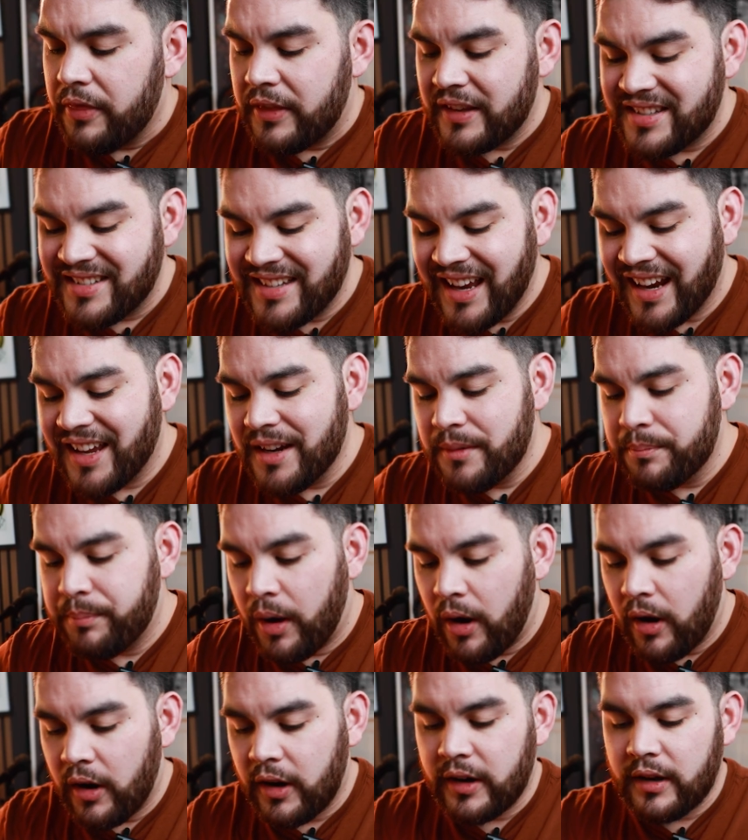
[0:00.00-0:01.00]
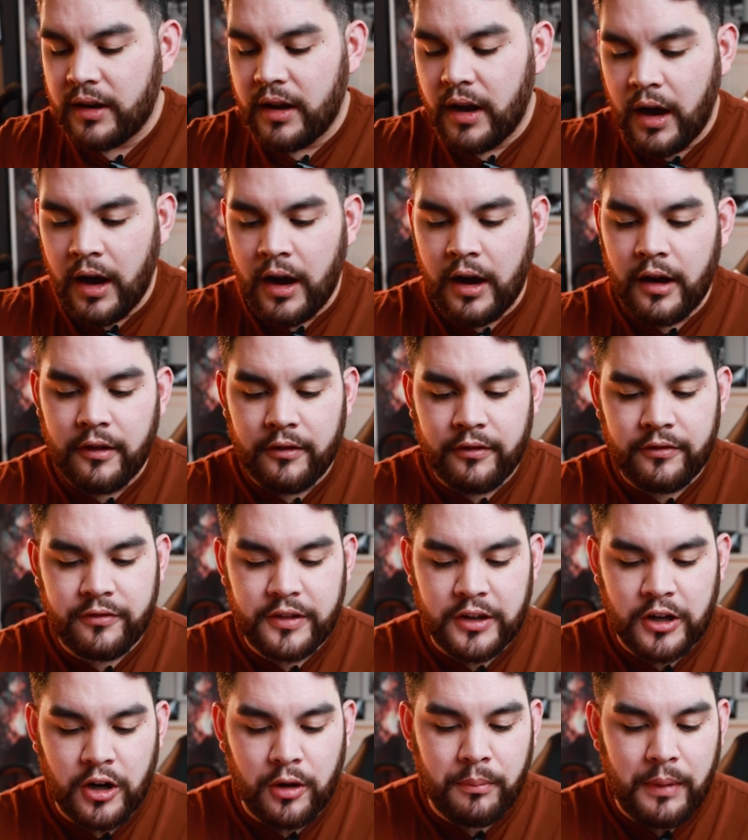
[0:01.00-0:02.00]
The second part
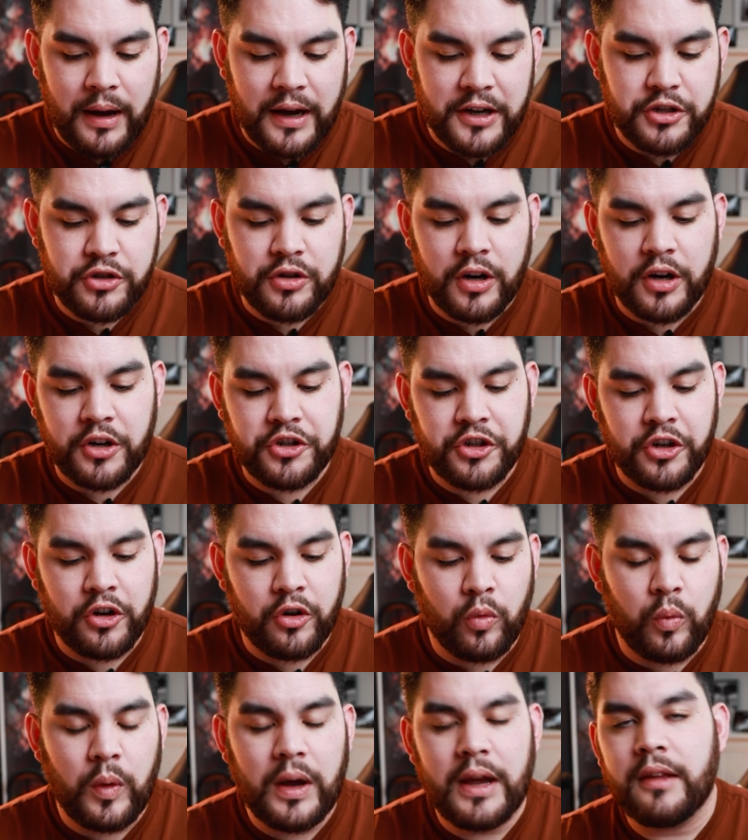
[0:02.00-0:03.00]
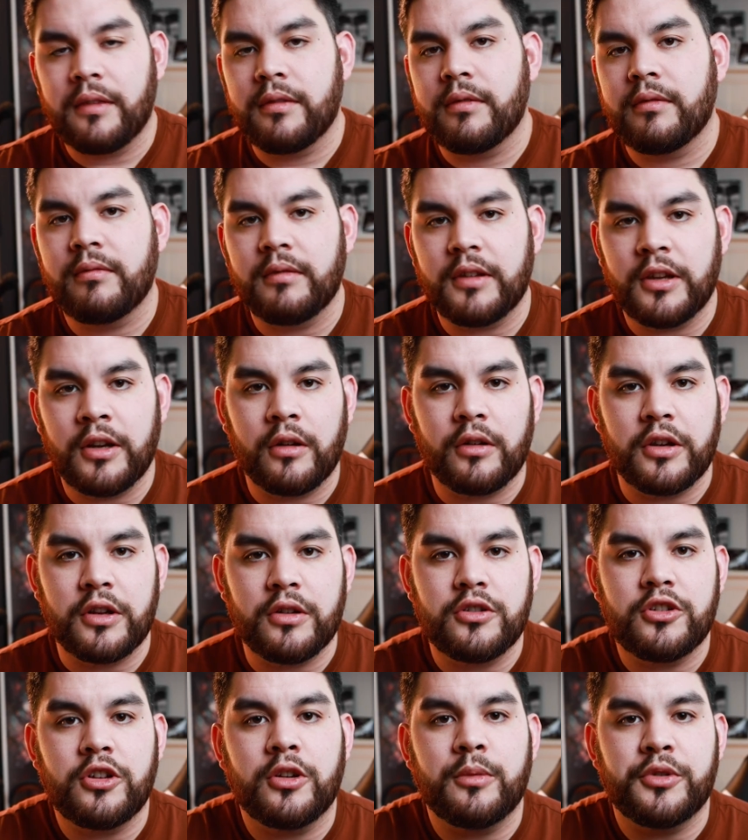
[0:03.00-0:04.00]
of, my structure with,
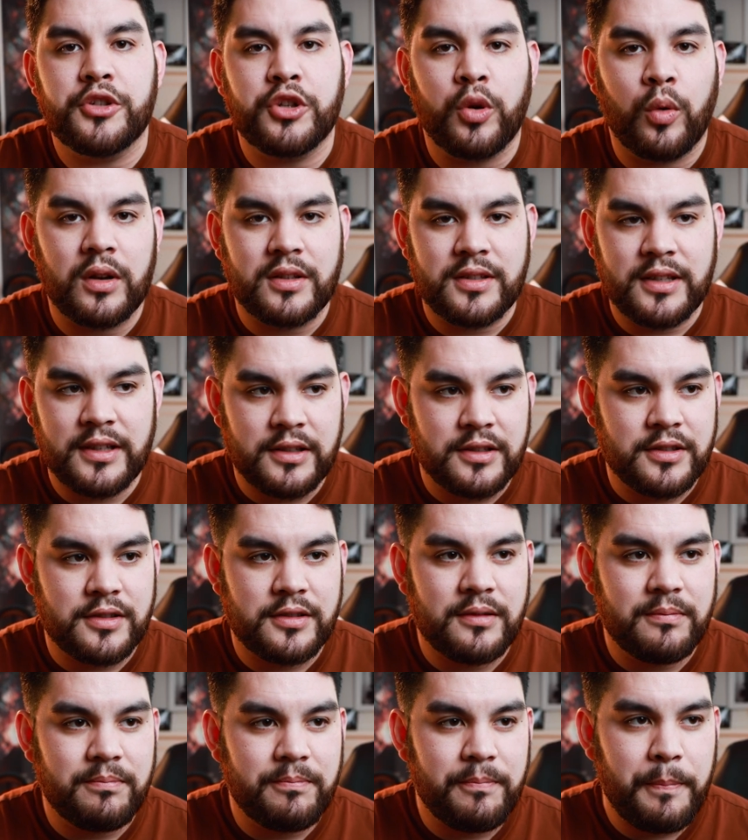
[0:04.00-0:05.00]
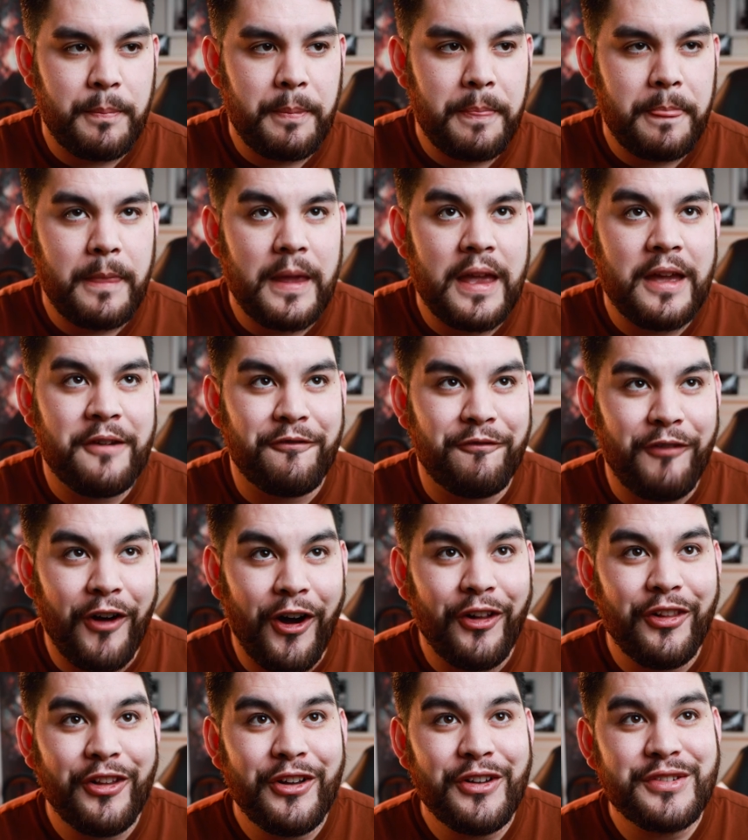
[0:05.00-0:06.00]
YouTube Shorts is it
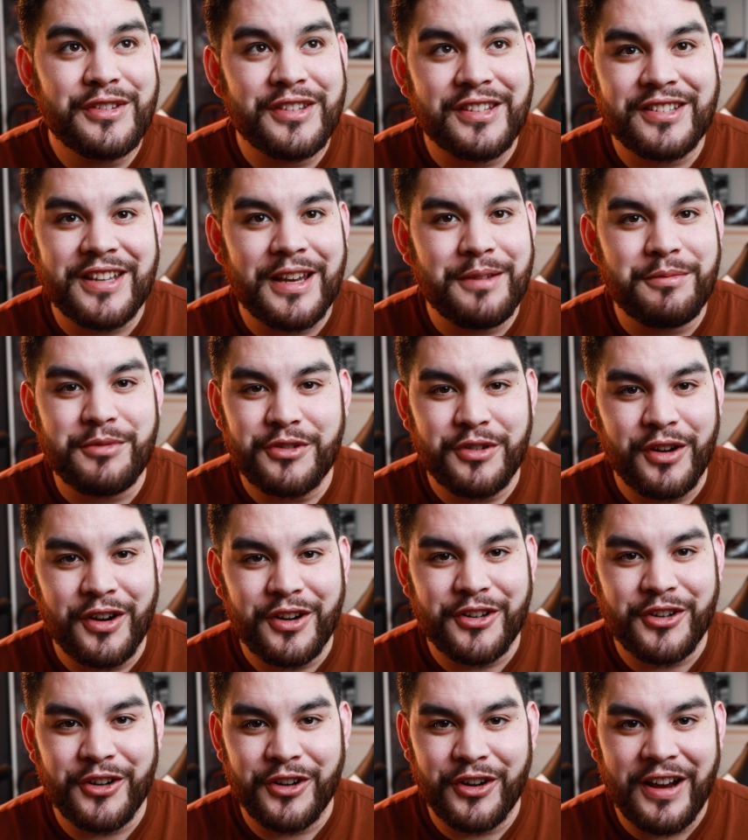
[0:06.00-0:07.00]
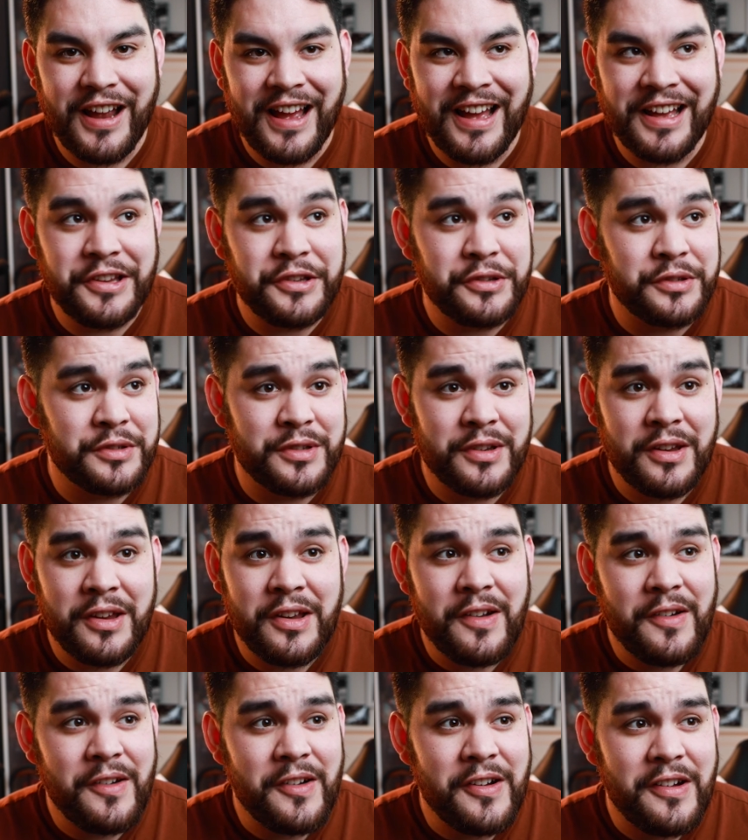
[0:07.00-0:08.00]
follows the same structure as
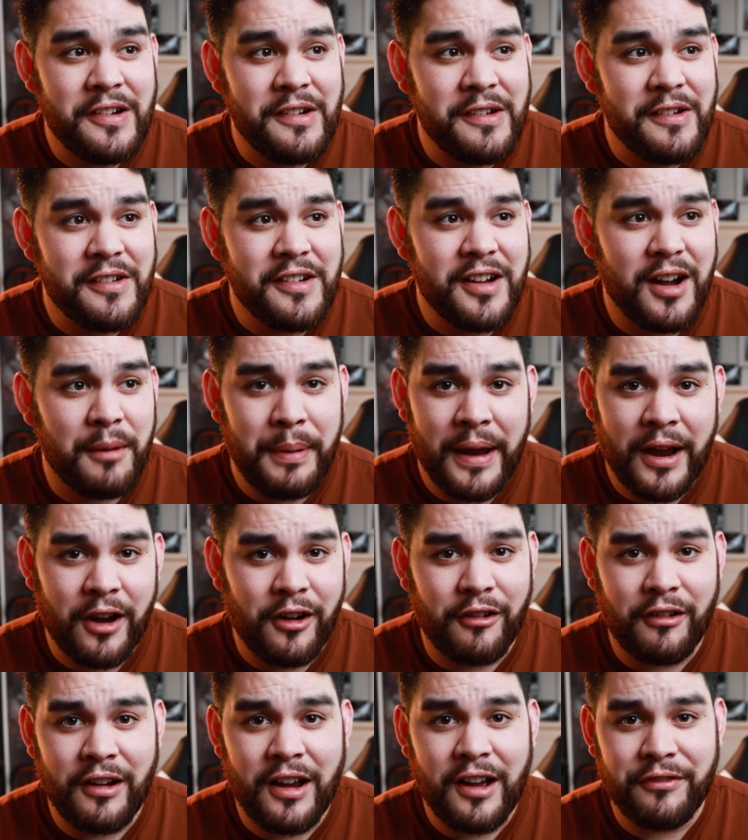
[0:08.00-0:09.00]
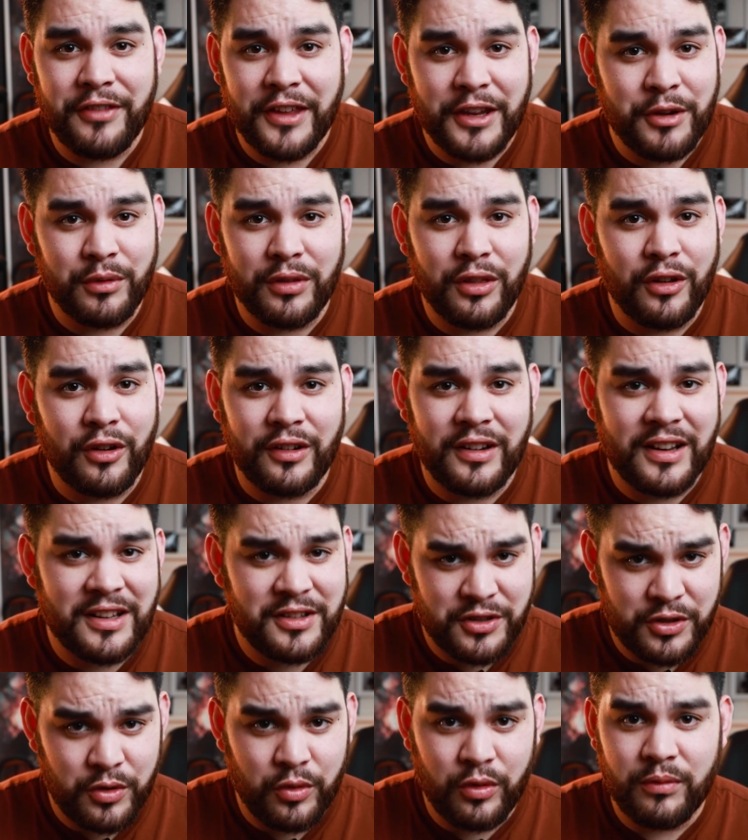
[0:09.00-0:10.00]
a paragraph that you would learn
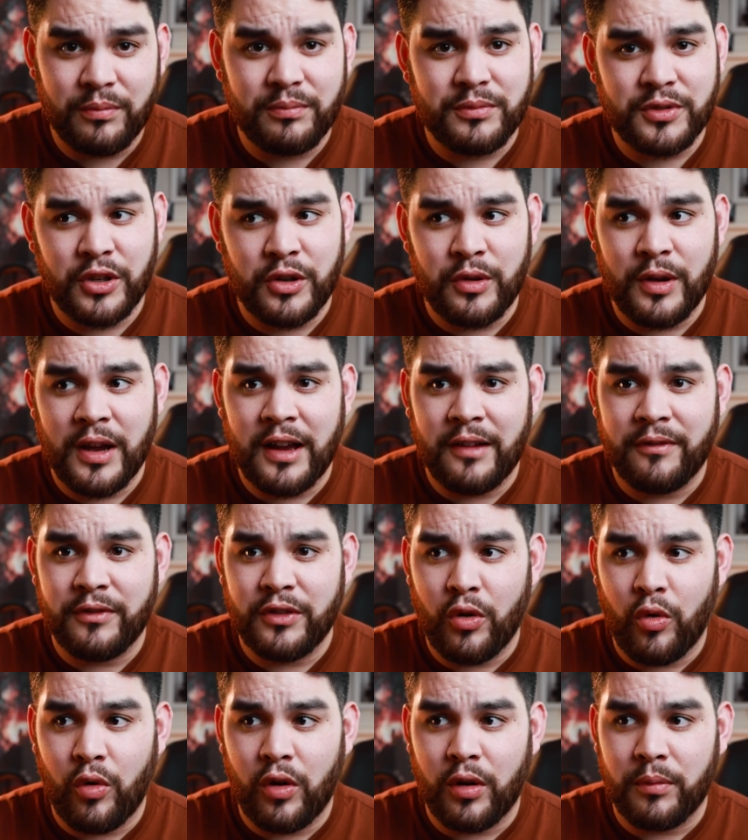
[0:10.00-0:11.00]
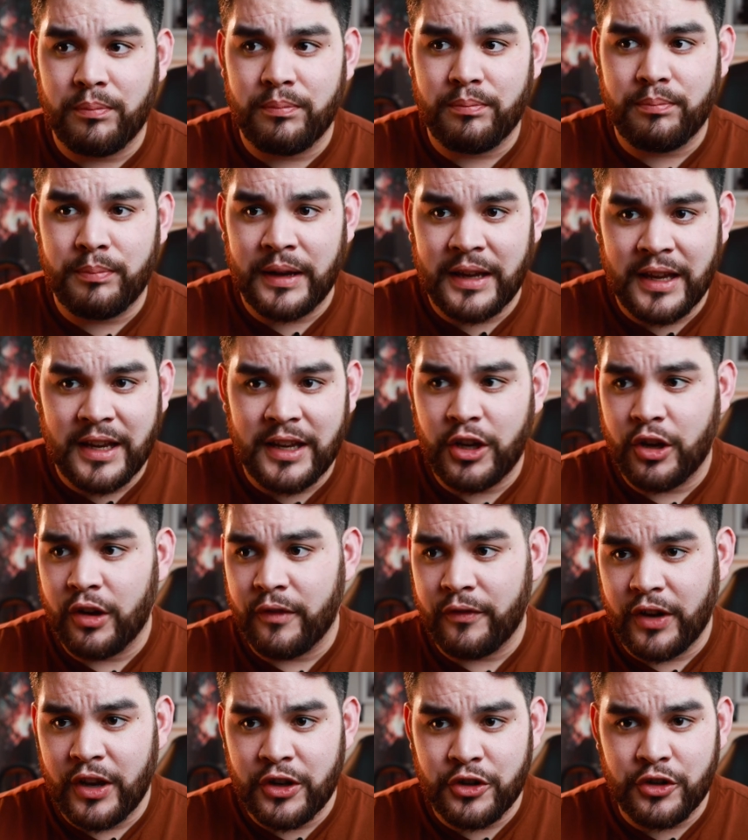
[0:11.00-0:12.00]
in school. So you have your beginning,
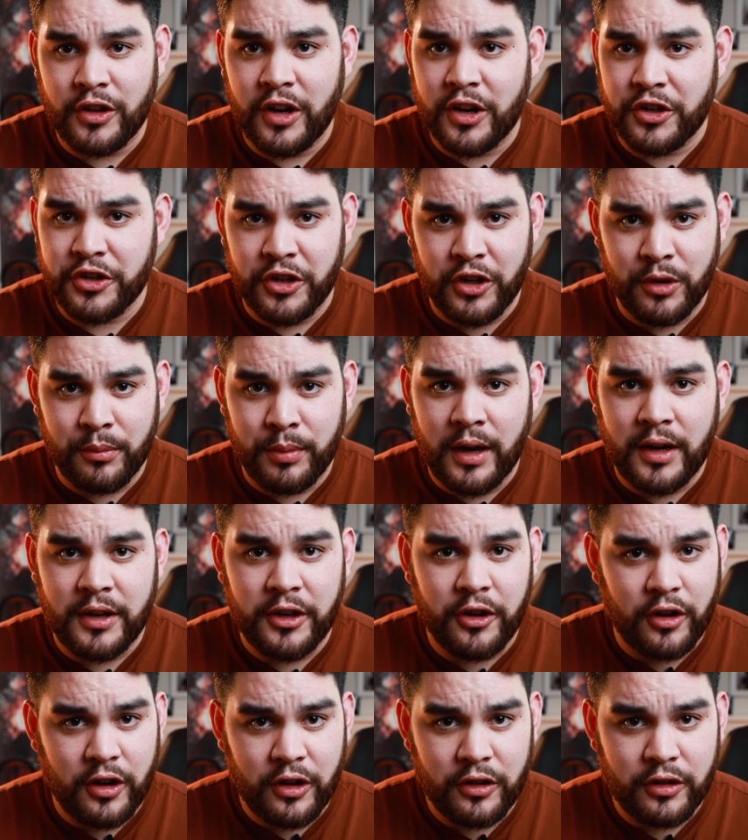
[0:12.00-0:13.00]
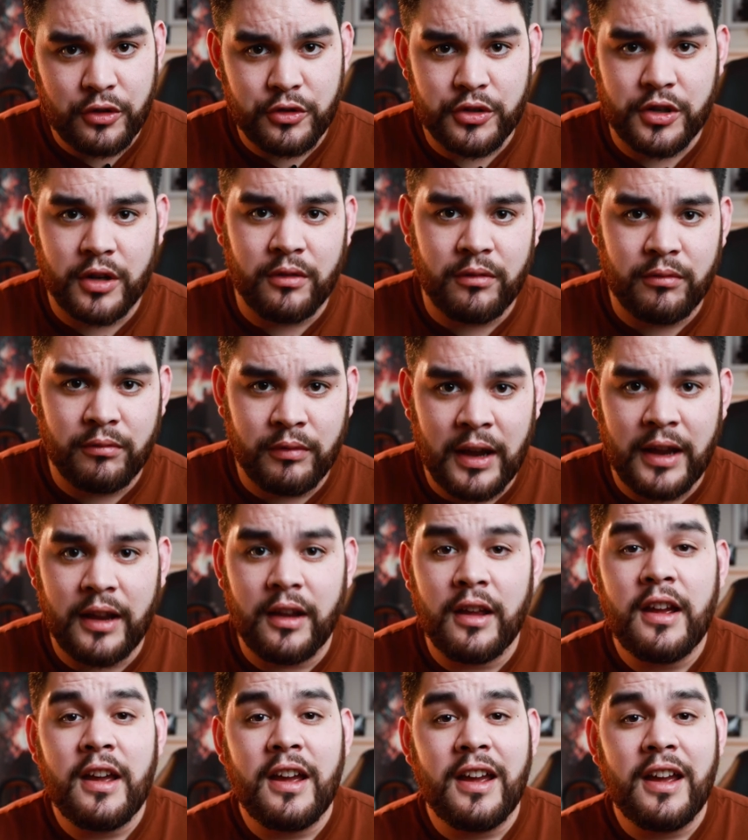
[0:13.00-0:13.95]
your introduction, your body, your conclusion, right?